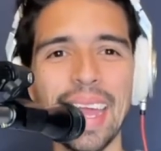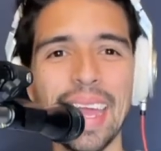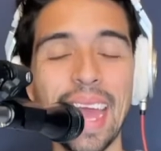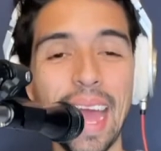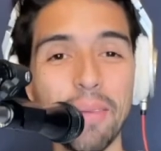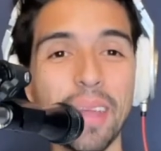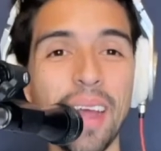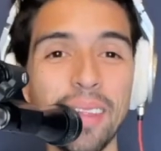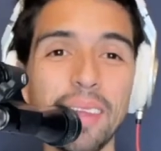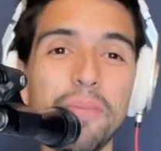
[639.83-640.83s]
have the
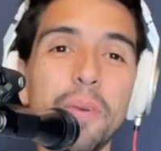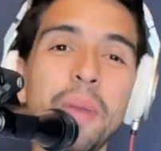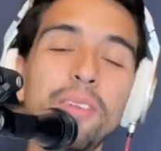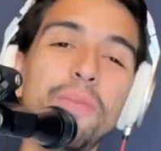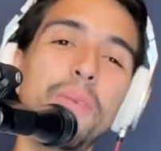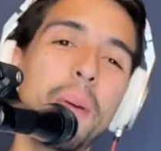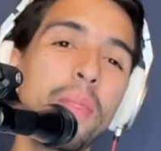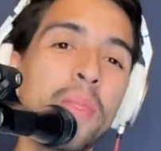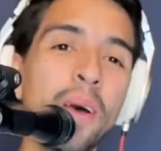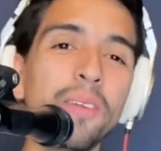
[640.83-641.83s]
contact information from
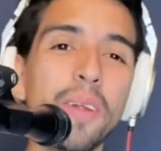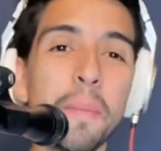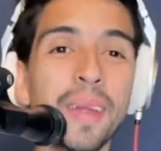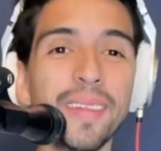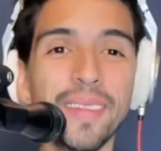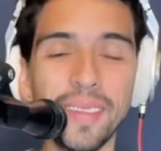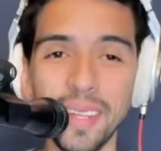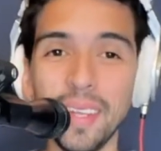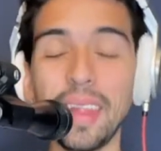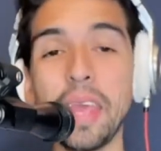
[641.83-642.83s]
another amazing
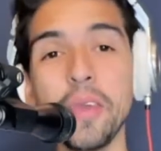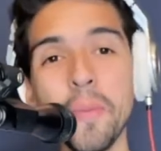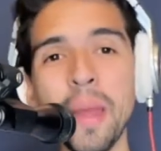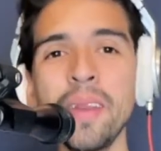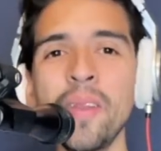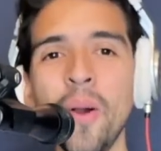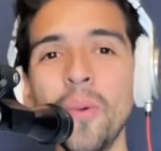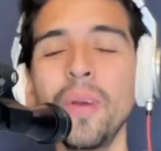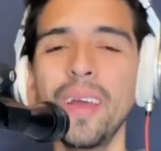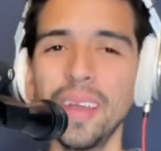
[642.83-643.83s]
CJ that you may
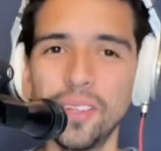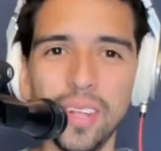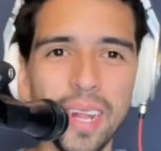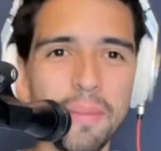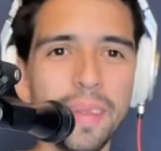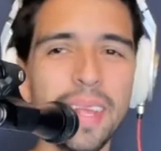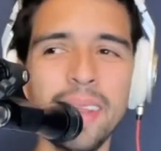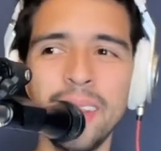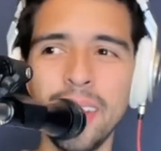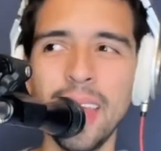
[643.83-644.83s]
know. She lives
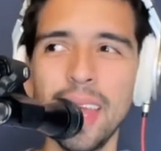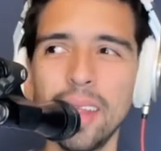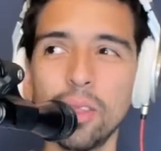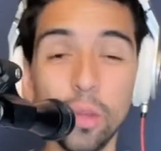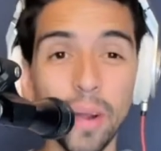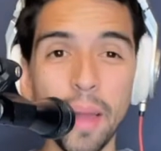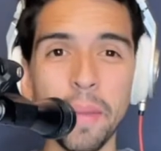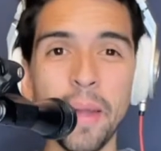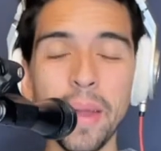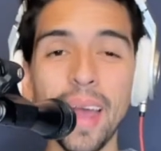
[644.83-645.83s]
in Durham
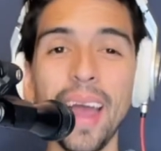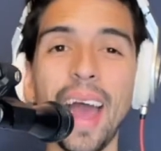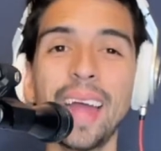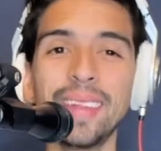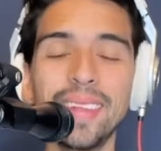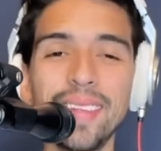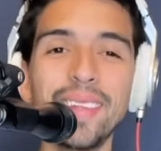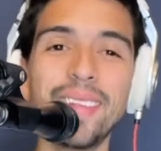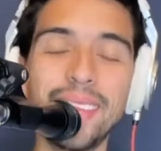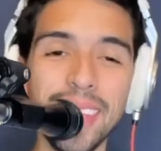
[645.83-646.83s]
area, and this is
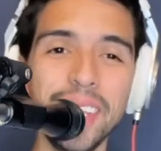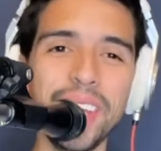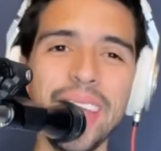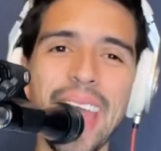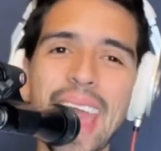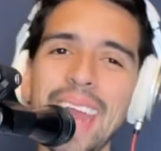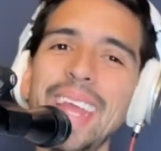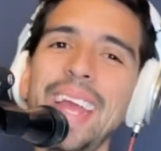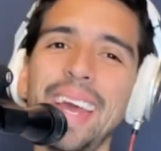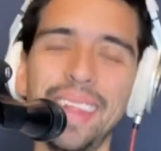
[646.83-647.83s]
CJ
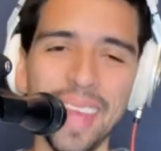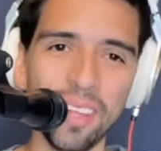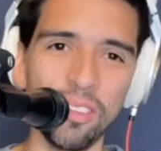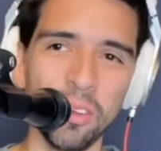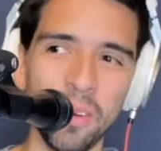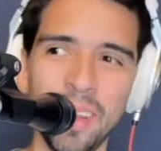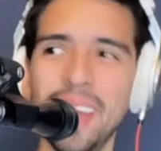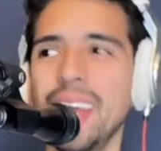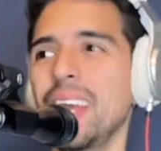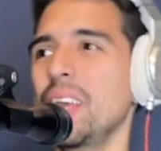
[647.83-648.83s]
Erica Dixon.
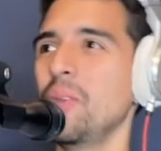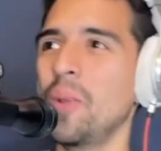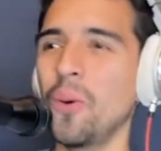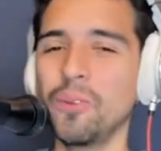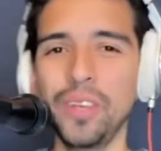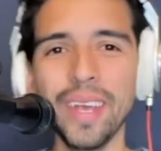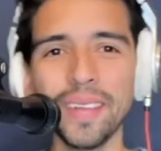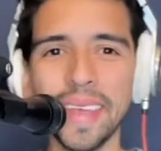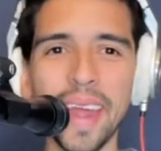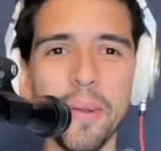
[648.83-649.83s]
You know, she has
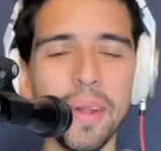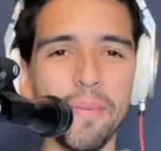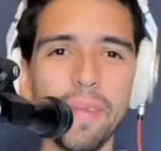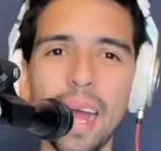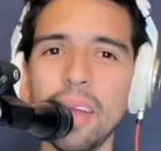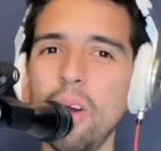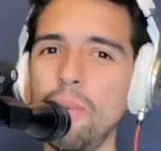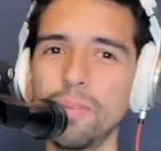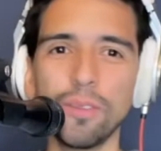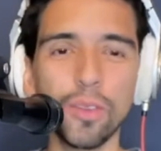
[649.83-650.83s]
carried the flag
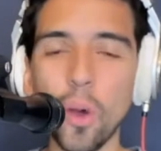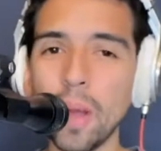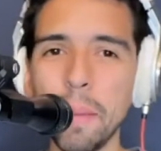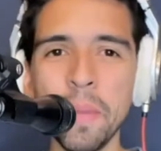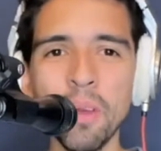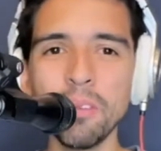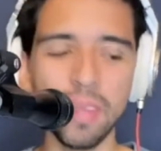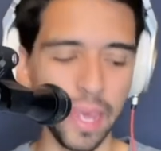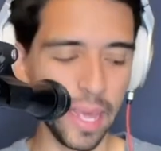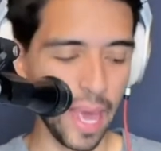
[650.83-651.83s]
of soca
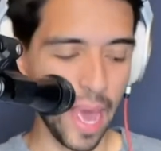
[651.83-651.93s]
music